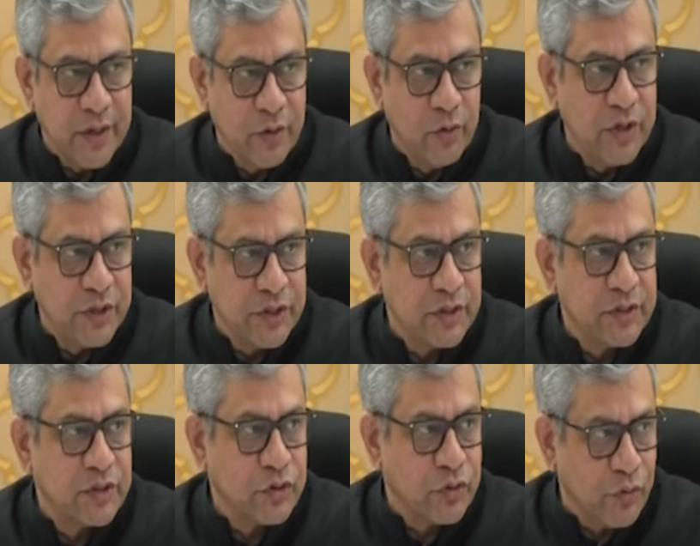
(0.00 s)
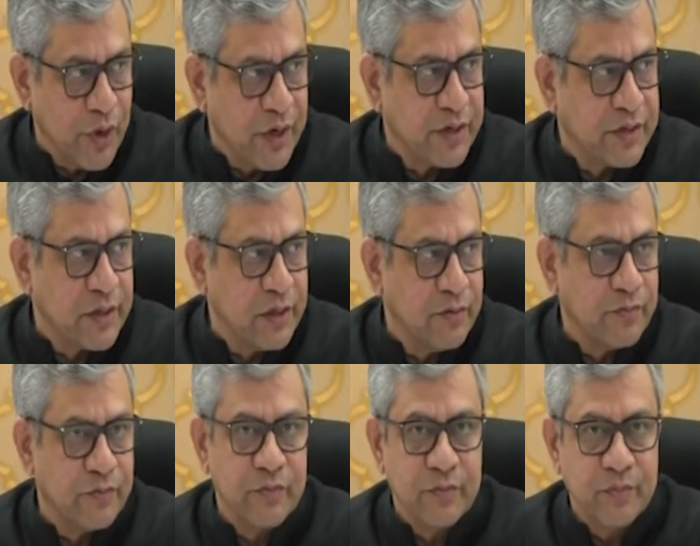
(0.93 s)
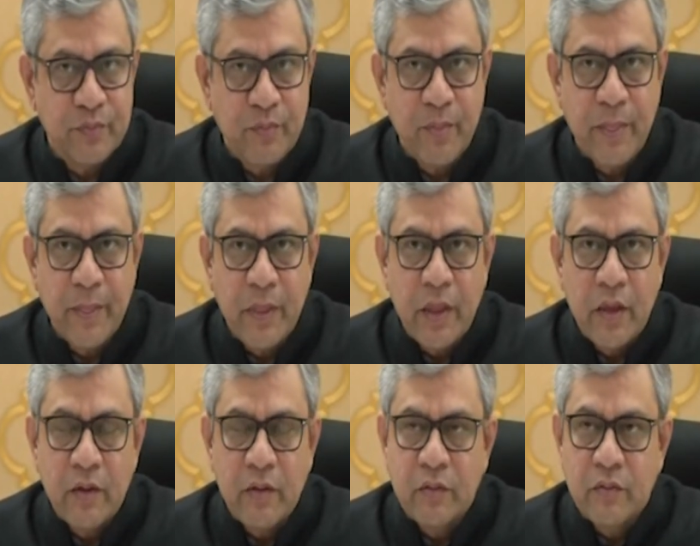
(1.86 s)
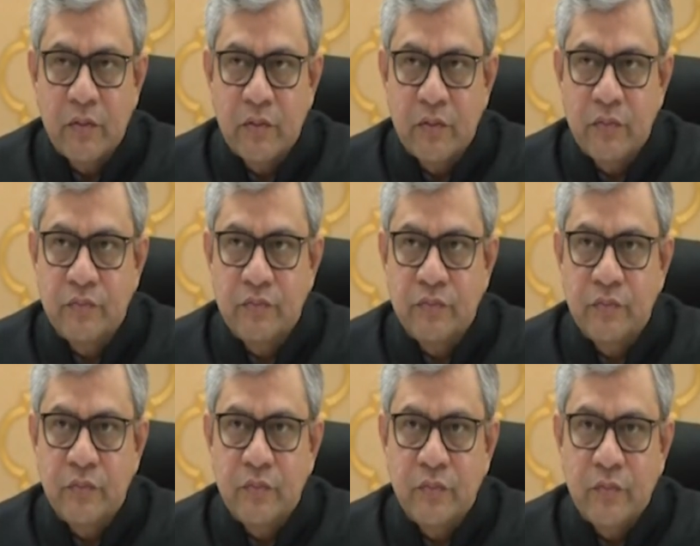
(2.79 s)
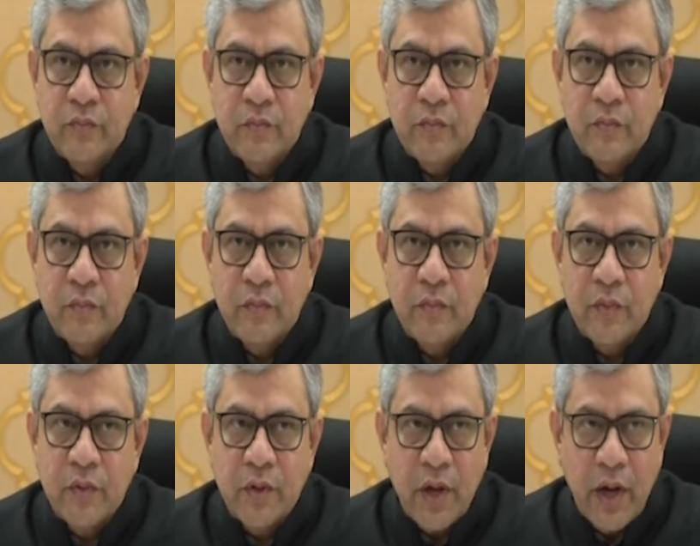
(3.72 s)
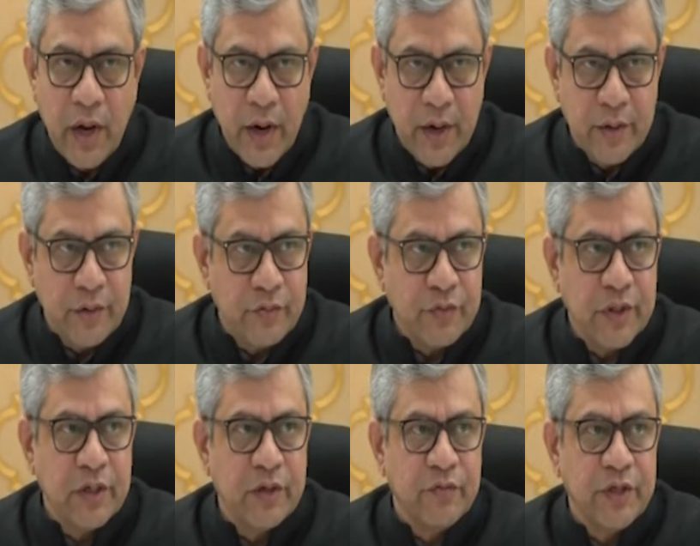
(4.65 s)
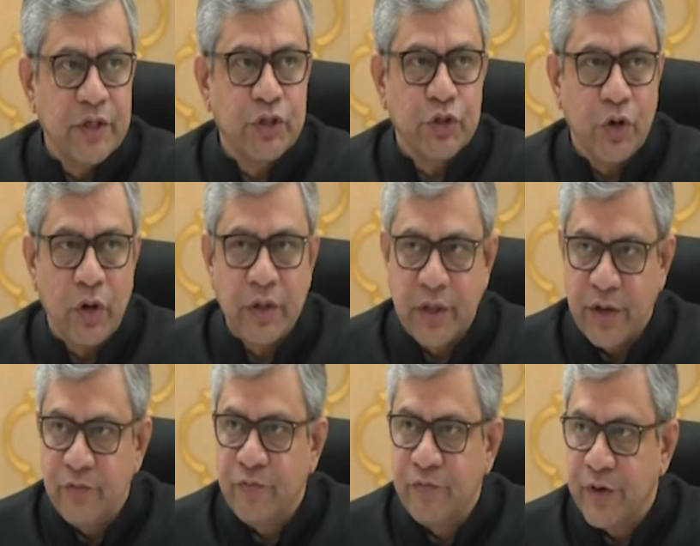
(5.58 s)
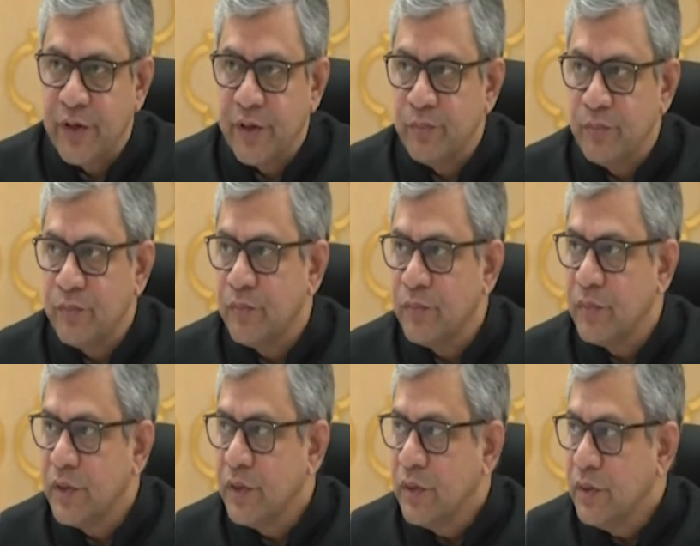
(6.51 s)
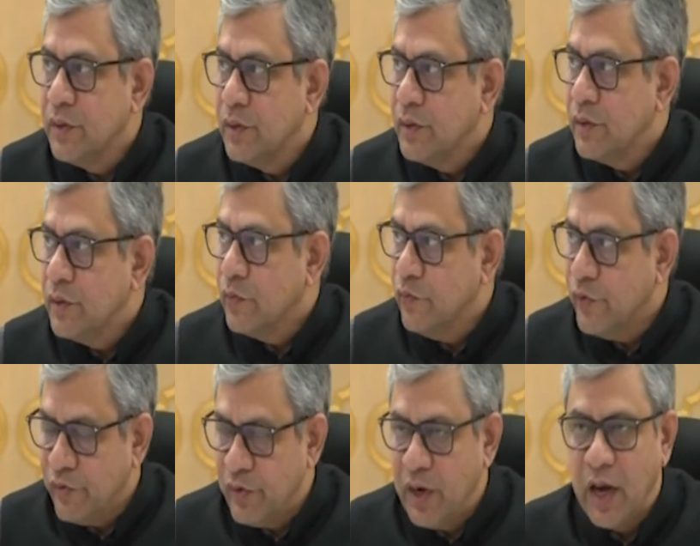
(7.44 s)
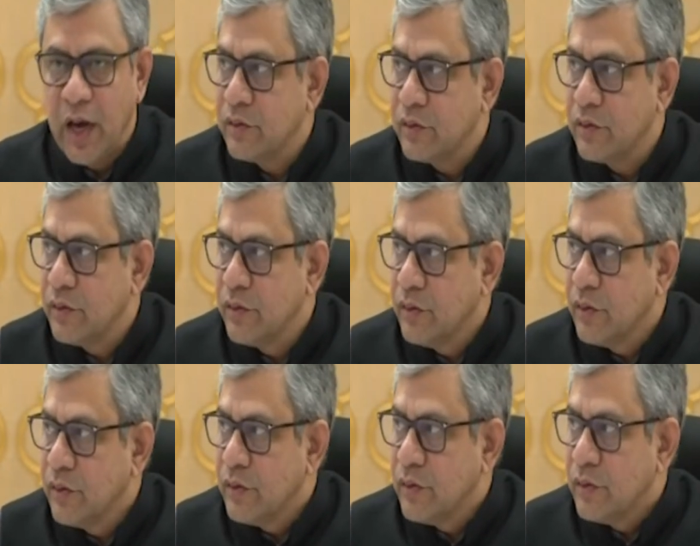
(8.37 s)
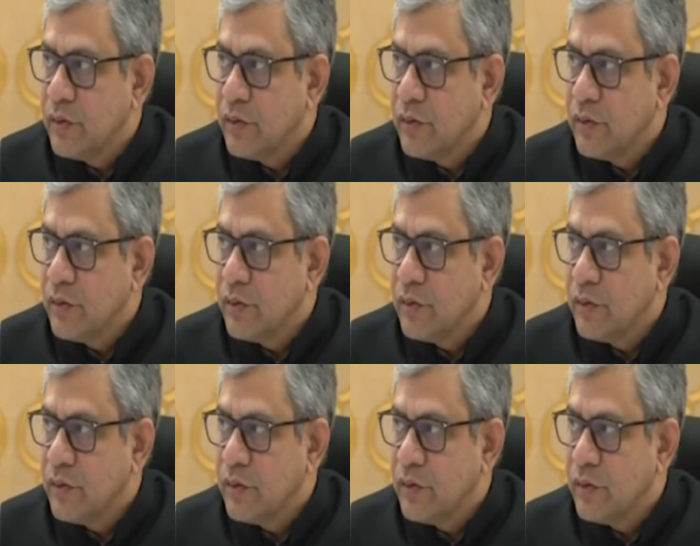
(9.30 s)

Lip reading: Vaishnaw, addressing media in New Delhi, said that there is a need to take urgent steps to tackle deepfakes, strengthen trust in our society, and bring democracy.